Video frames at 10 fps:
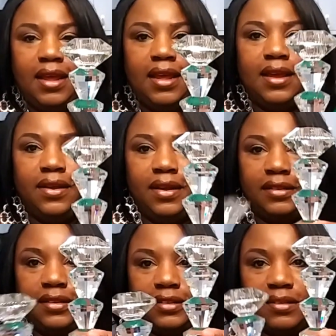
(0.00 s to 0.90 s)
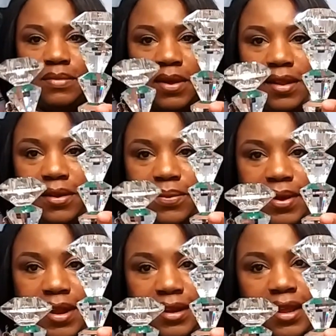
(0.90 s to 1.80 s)
Here is the smaller
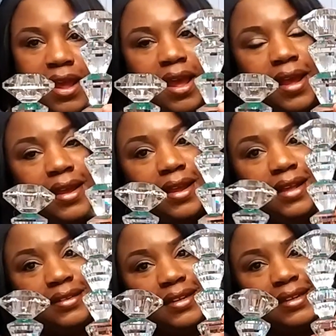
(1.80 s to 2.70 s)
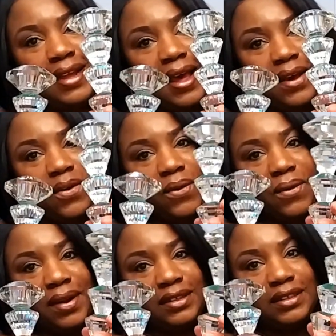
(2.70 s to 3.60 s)
one. Isn't that
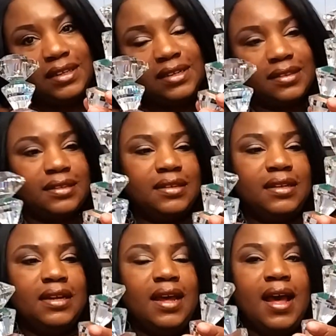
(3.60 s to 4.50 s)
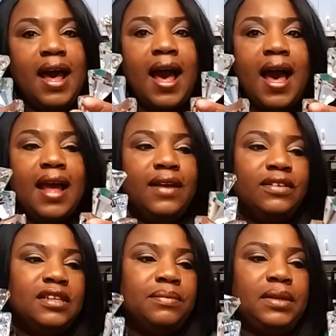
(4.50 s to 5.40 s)
gorgeous? I
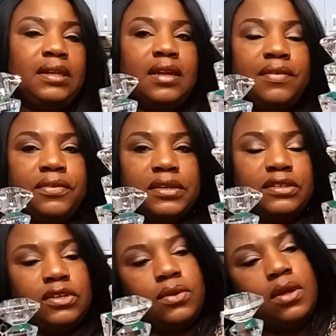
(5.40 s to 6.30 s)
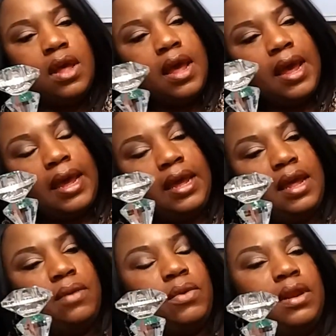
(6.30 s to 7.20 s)
simply love crystal,
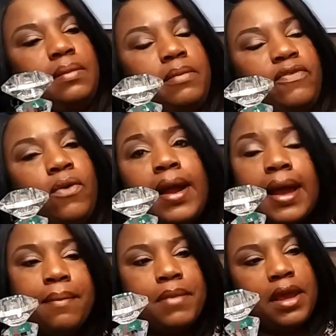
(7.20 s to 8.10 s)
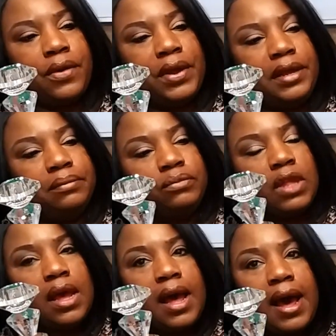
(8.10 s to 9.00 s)
and before I got married,
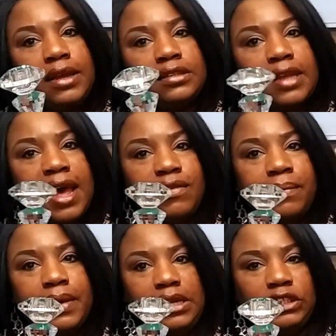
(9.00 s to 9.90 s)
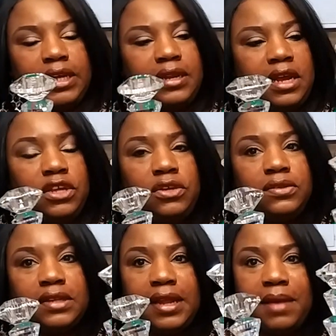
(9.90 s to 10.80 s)
I used to have a bunch, and I
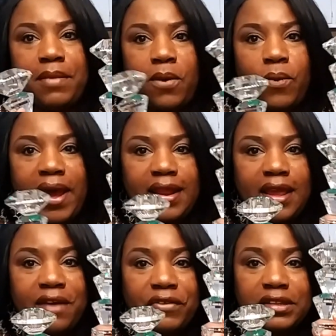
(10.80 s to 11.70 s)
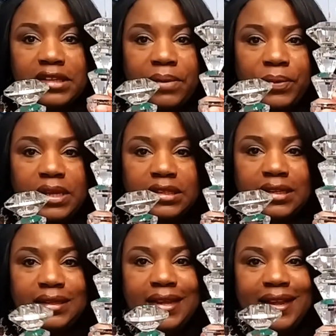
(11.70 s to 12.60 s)
used it in my wedding, and for some
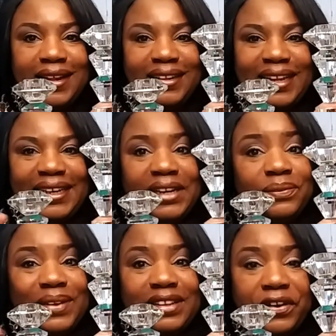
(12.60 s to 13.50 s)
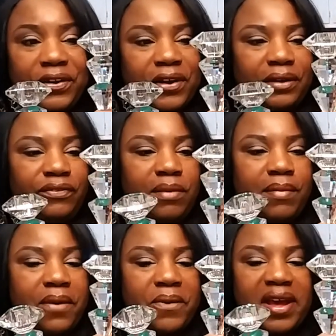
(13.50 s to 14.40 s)
reason they didn't return from
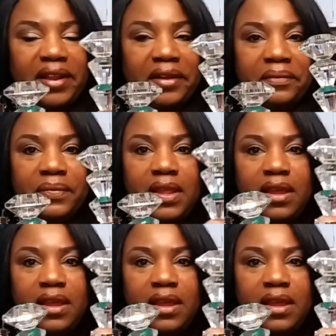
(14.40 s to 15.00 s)
my wedding,